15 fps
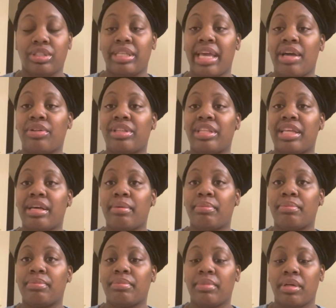Tell them
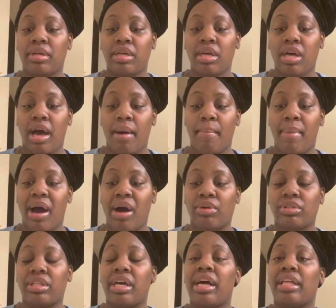about
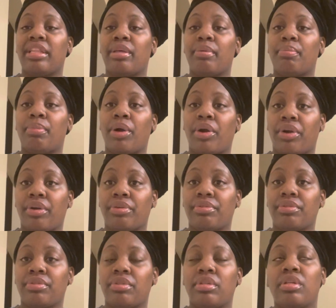the other parent.
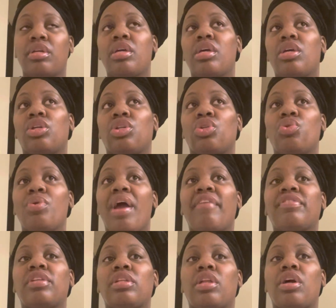You have
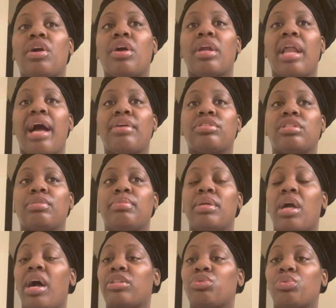to learn how to be
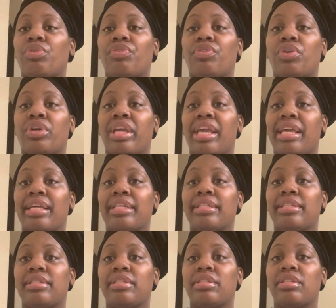honest with your kids.
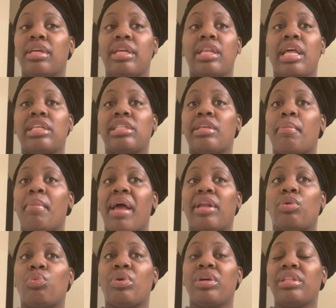It doesn't matter
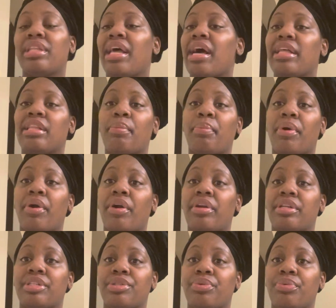what the other parent
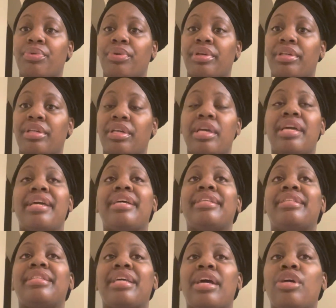is doing.
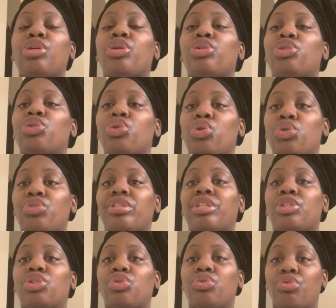Tell your children the
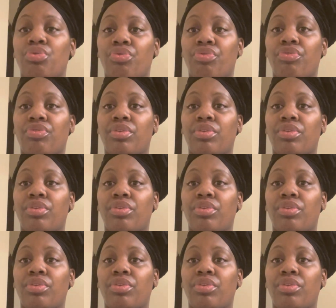truth.